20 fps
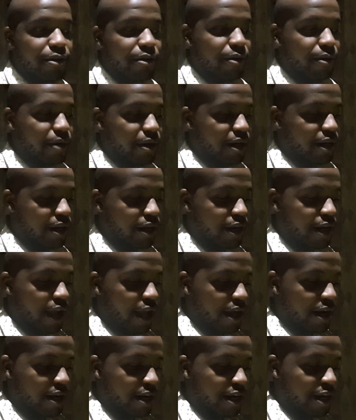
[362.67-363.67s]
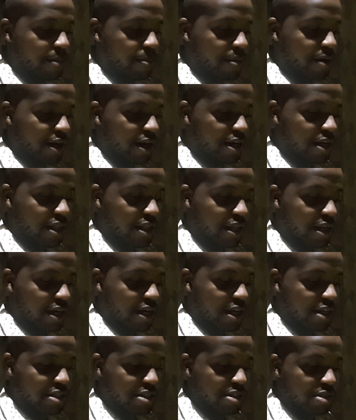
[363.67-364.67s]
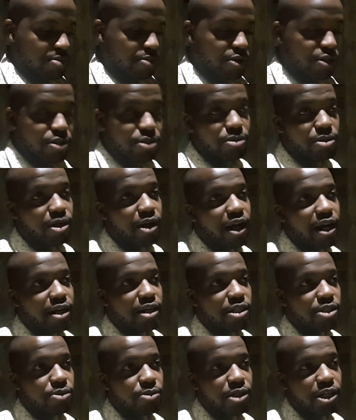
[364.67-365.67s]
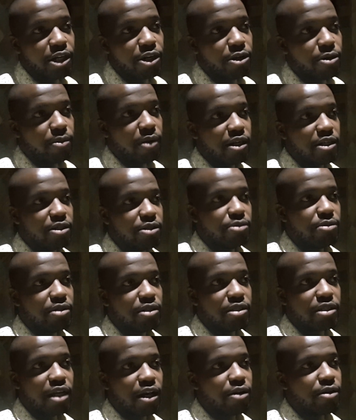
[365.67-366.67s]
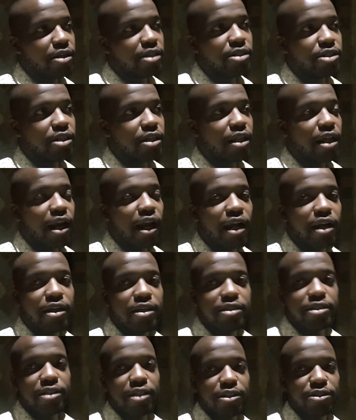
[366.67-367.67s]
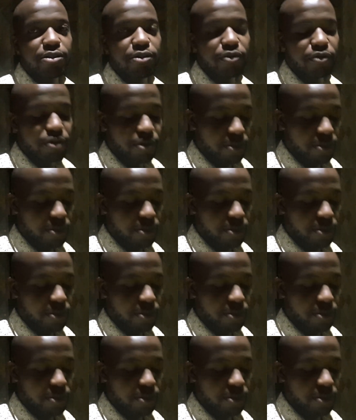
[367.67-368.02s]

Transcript: you know and i ended up learning that less is more so nowadays what i normally do is i only trade the london session